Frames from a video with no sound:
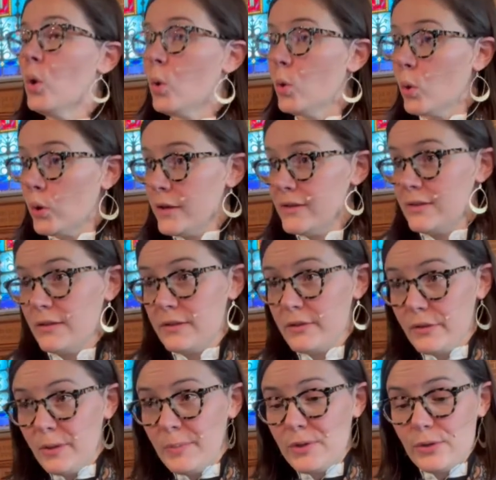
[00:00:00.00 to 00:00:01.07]
or as the
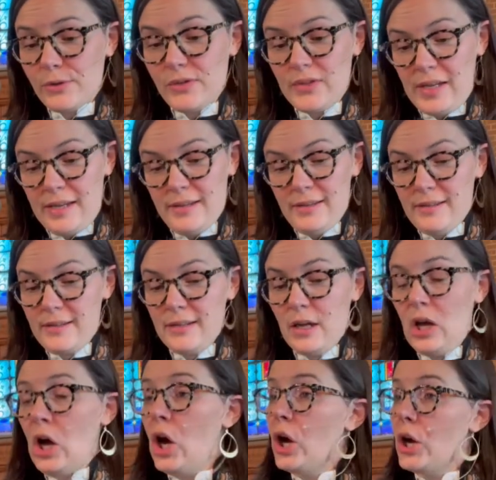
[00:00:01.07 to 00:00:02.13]
scripture says,
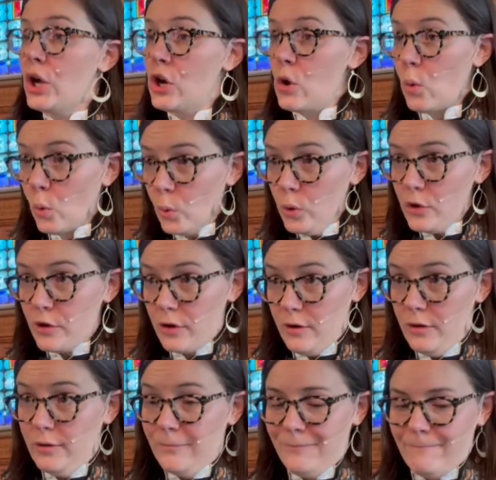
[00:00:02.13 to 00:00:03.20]
an
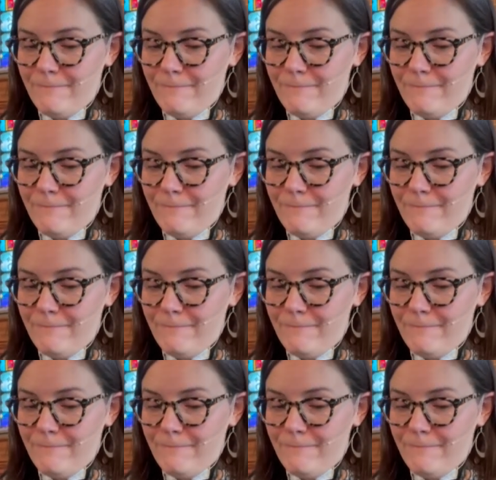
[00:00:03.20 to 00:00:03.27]
order